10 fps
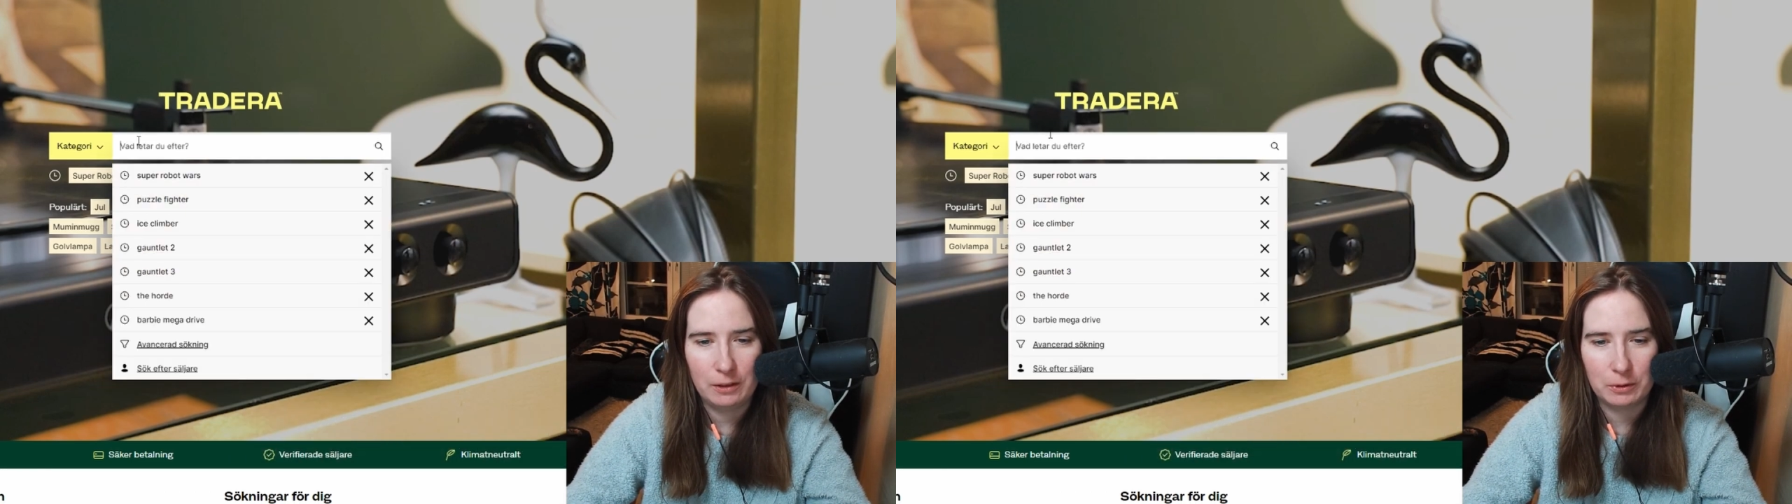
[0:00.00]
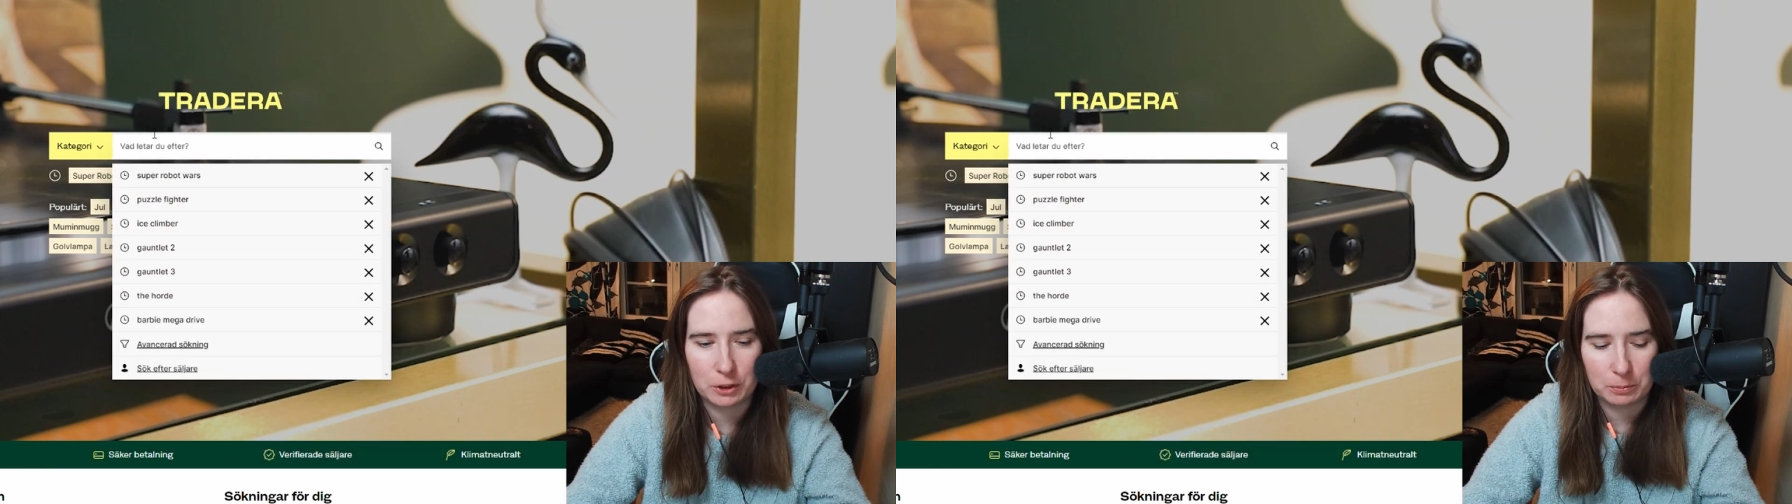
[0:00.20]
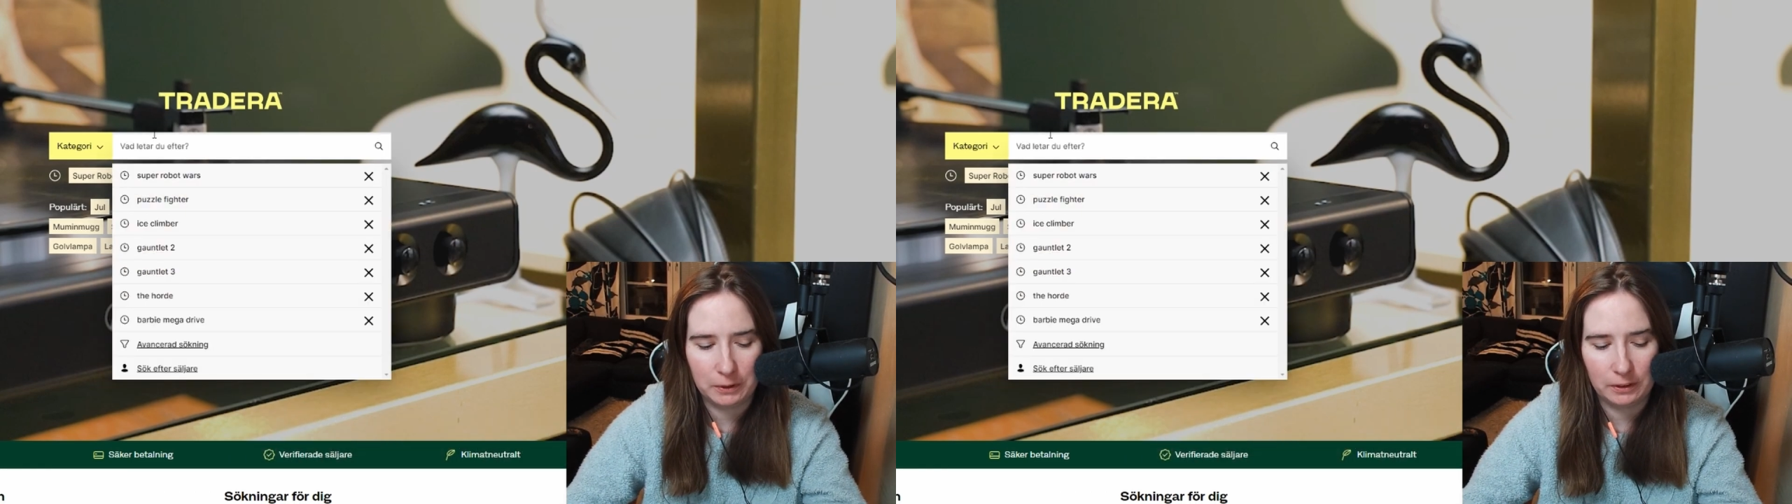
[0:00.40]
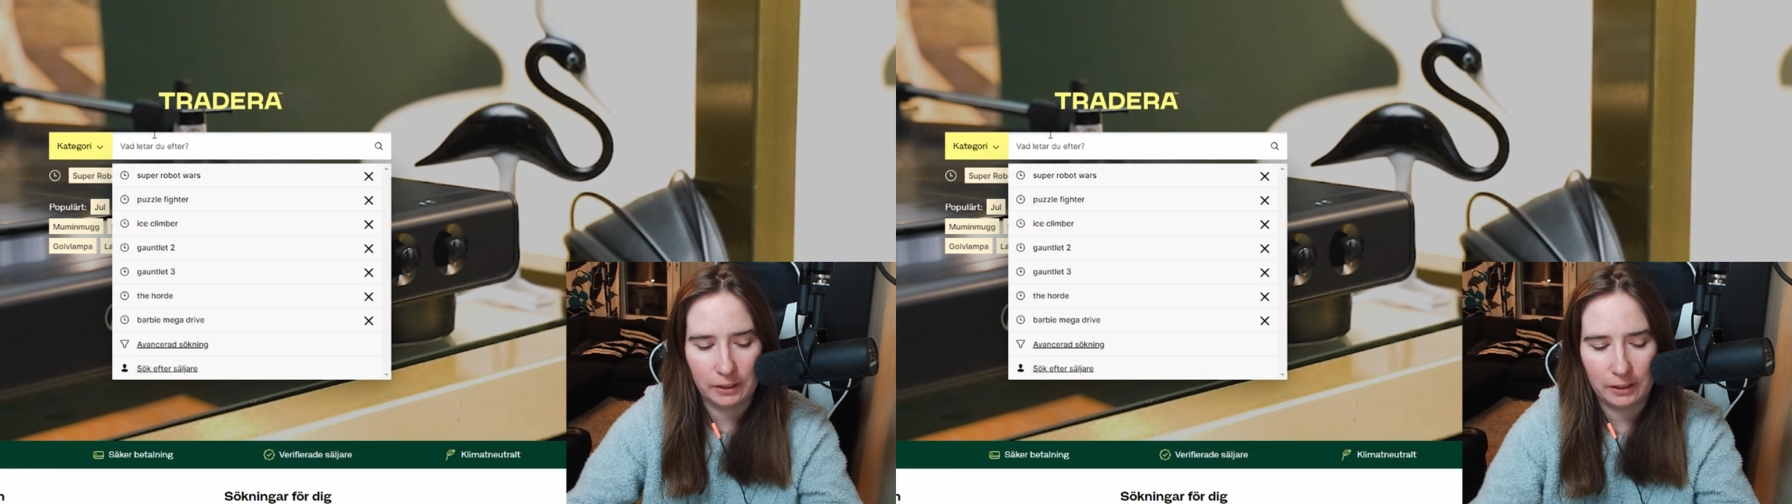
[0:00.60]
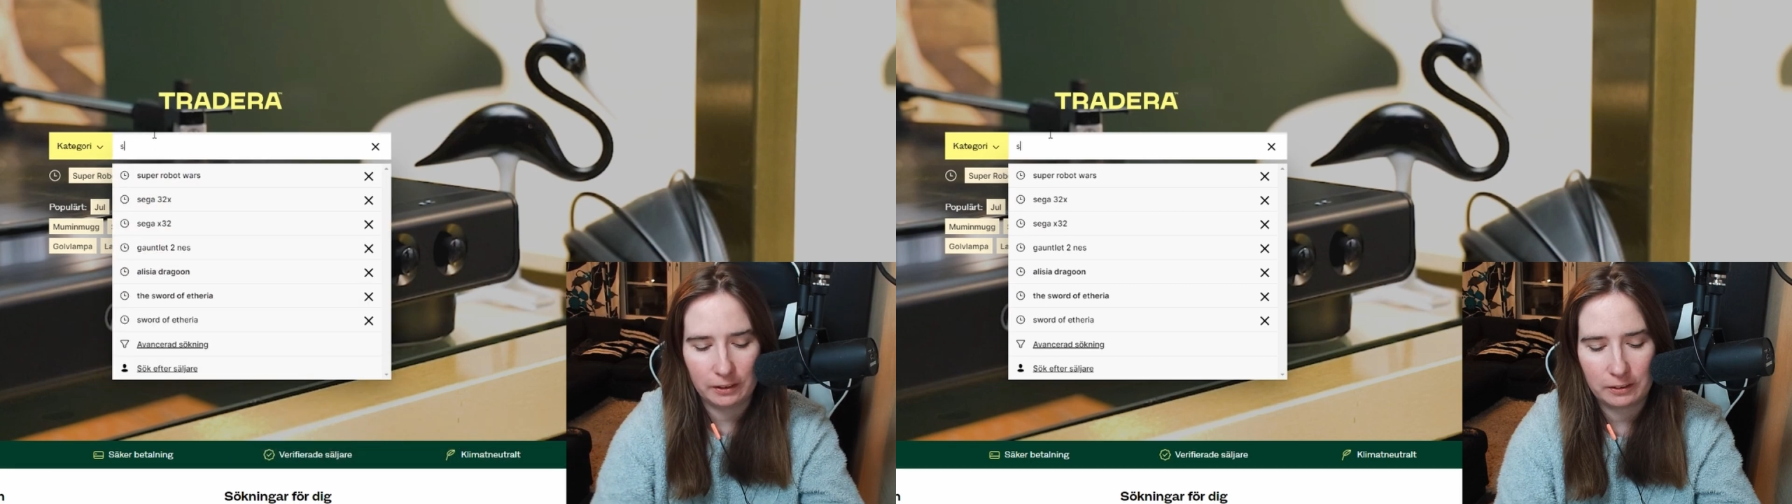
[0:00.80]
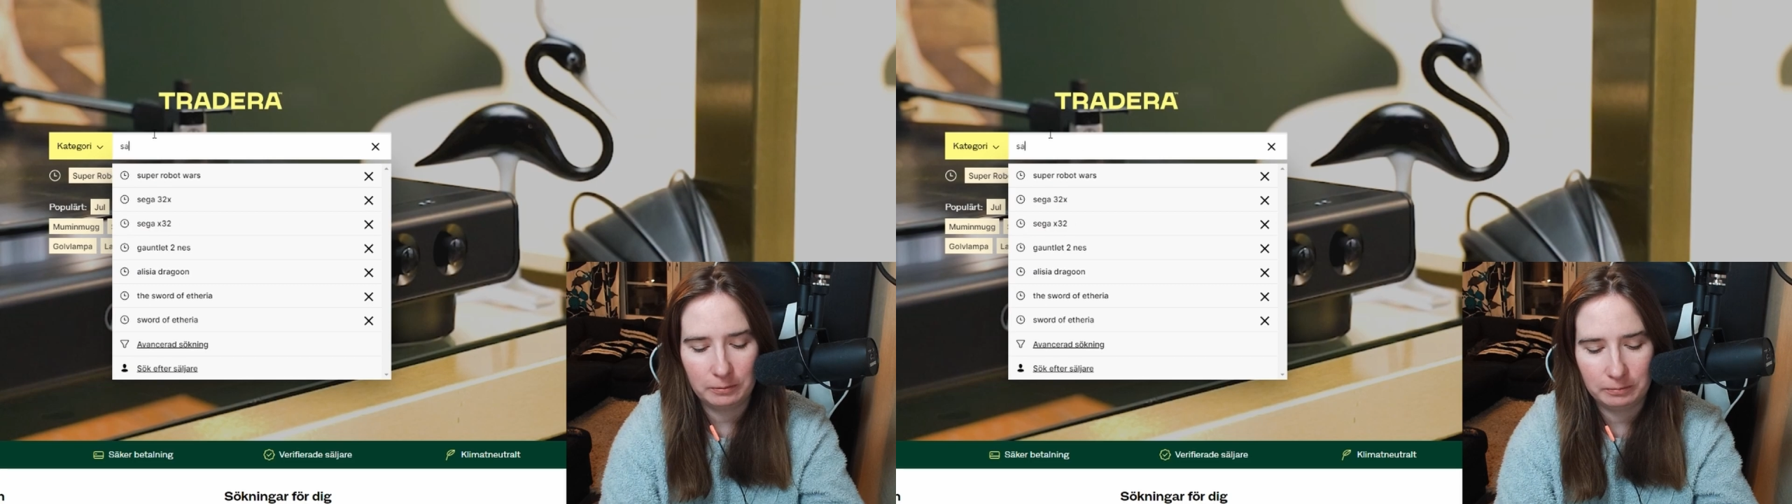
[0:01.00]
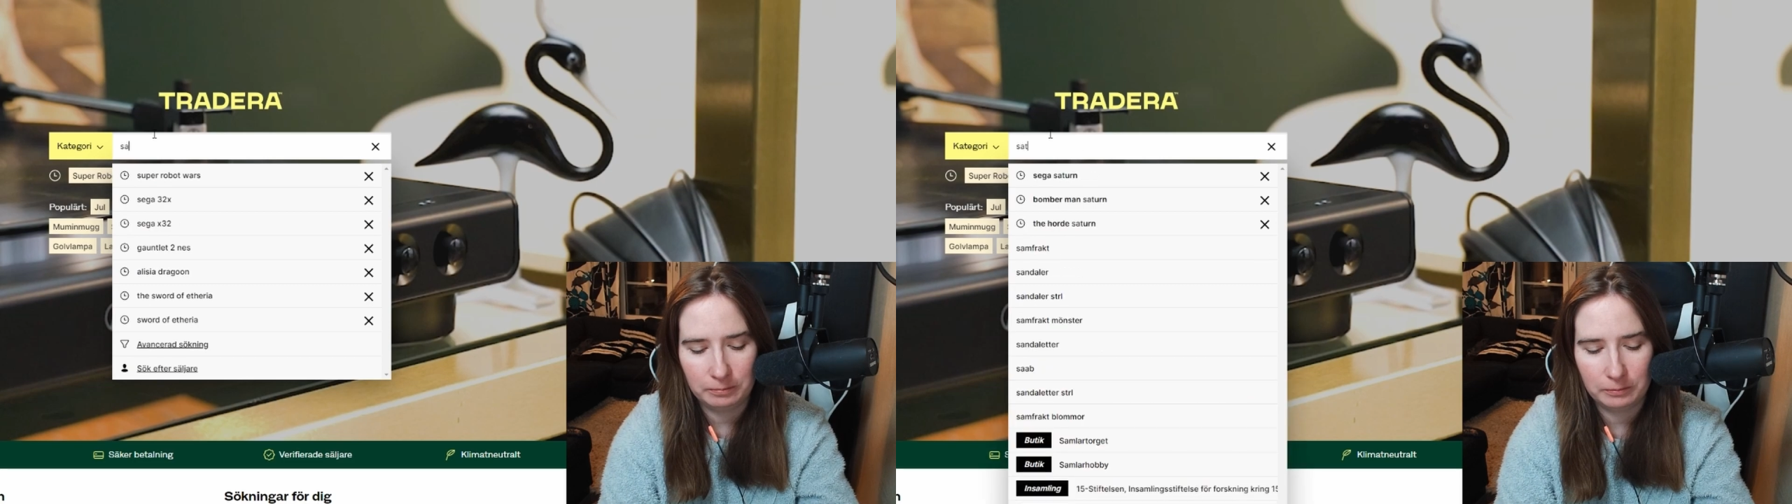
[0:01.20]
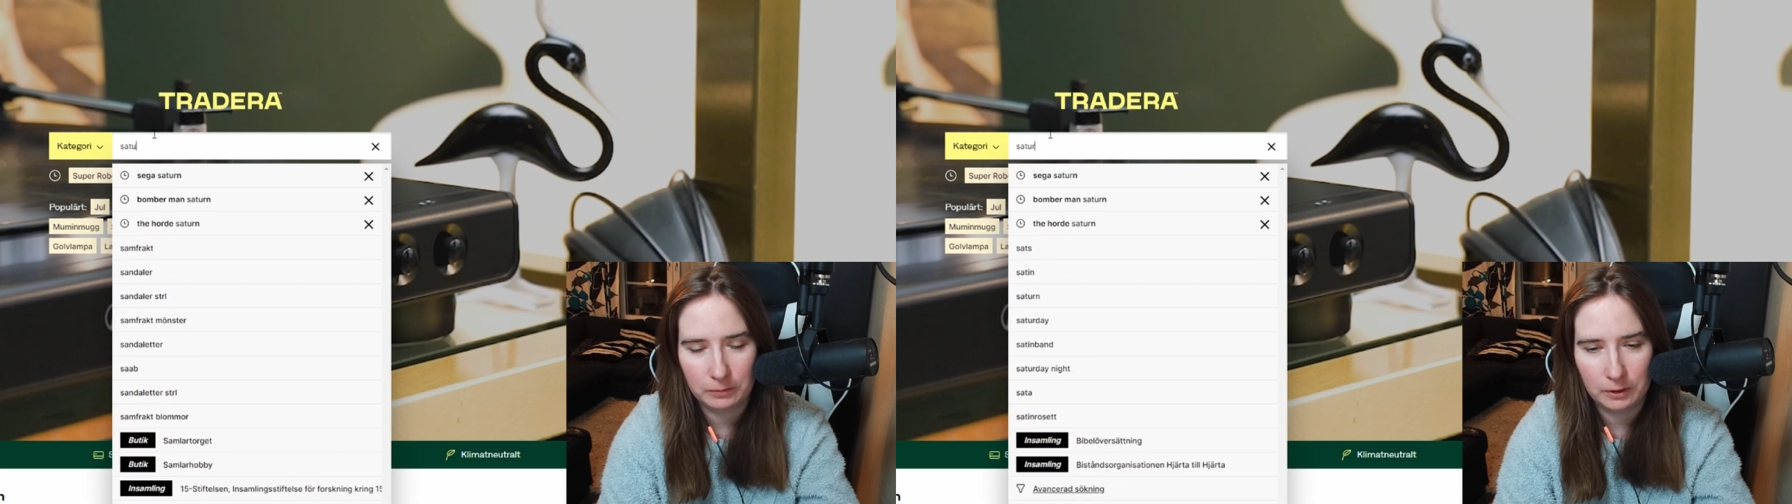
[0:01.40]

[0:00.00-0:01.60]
Wish me luck. Hmm.